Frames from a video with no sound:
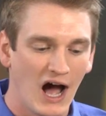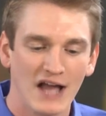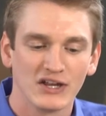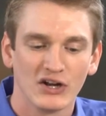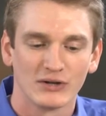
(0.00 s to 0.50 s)

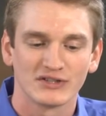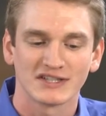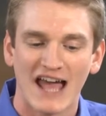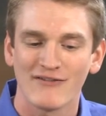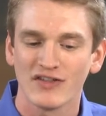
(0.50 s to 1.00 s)
you know,
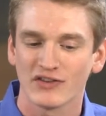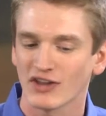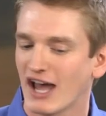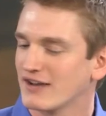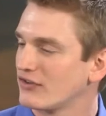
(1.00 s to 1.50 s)
just having this
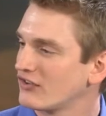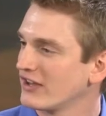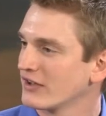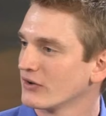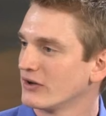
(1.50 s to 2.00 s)
kind of
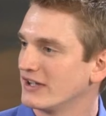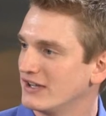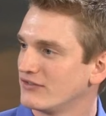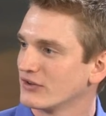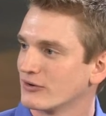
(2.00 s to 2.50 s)
single
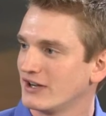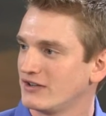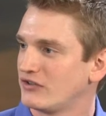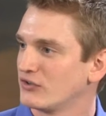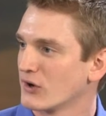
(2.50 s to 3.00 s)

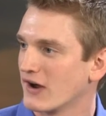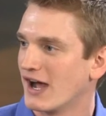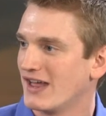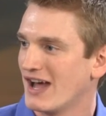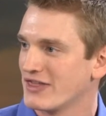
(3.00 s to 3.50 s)
integrated story,
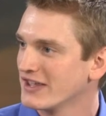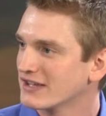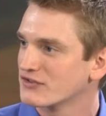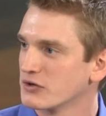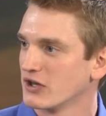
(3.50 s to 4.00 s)
I think
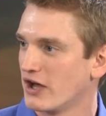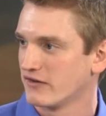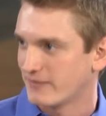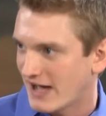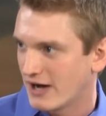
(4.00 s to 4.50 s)
gives you a lot
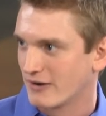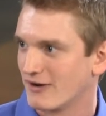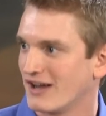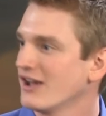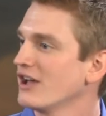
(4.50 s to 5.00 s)
of power,
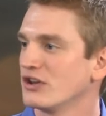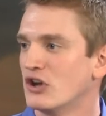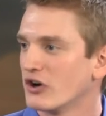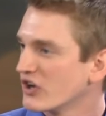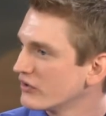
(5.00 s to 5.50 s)
right? You're
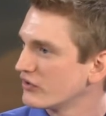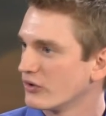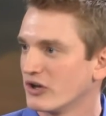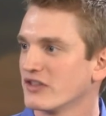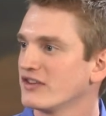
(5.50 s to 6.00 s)
not going to
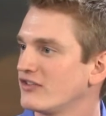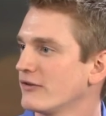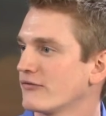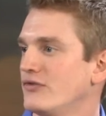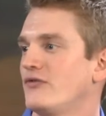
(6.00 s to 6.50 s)
all of these
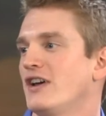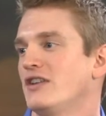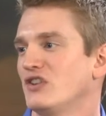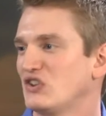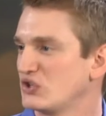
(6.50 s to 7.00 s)
different
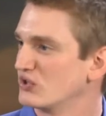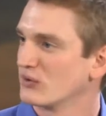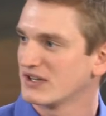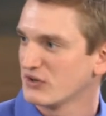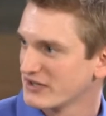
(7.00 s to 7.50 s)
vendors. You
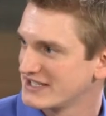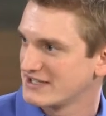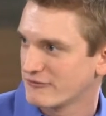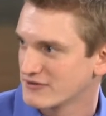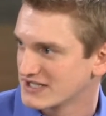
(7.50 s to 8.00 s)
don't need all these
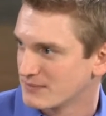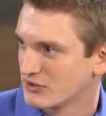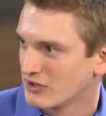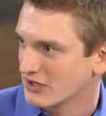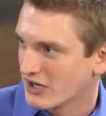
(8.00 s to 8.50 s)
different
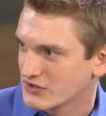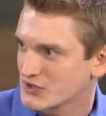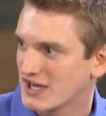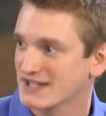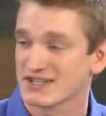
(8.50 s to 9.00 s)
support
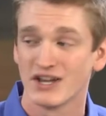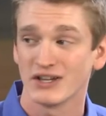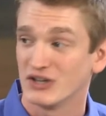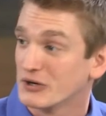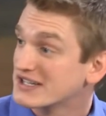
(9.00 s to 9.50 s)
contracts.
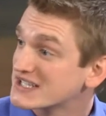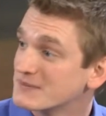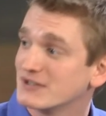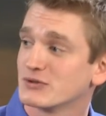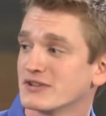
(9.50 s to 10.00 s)
You don't need to
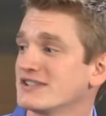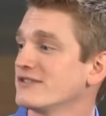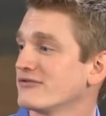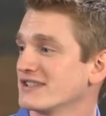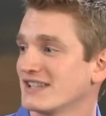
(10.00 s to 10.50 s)
speak to all these
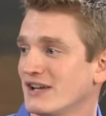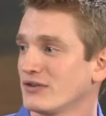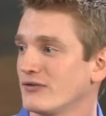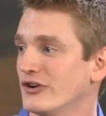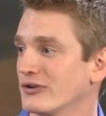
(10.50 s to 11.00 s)
different
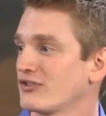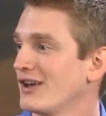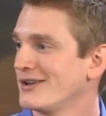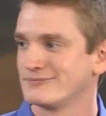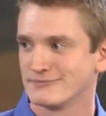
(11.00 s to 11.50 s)
sales folks.
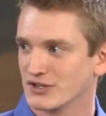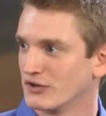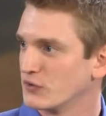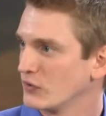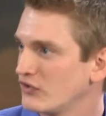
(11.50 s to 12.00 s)
Go
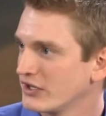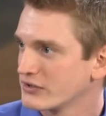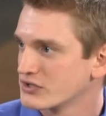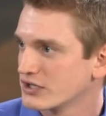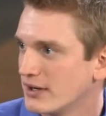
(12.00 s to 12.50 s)
to a
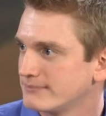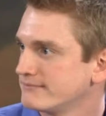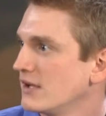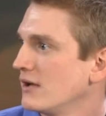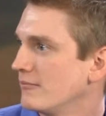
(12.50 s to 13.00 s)
single shop.
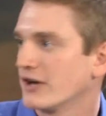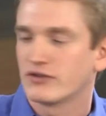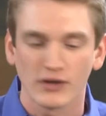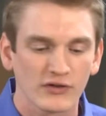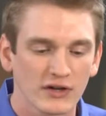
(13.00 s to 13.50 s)

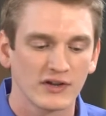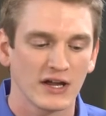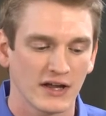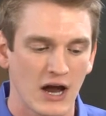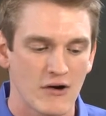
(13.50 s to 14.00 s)
Microsoft's going to
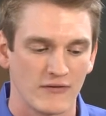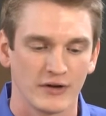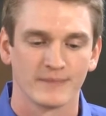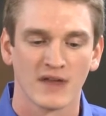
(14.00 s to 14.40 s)
take care of you.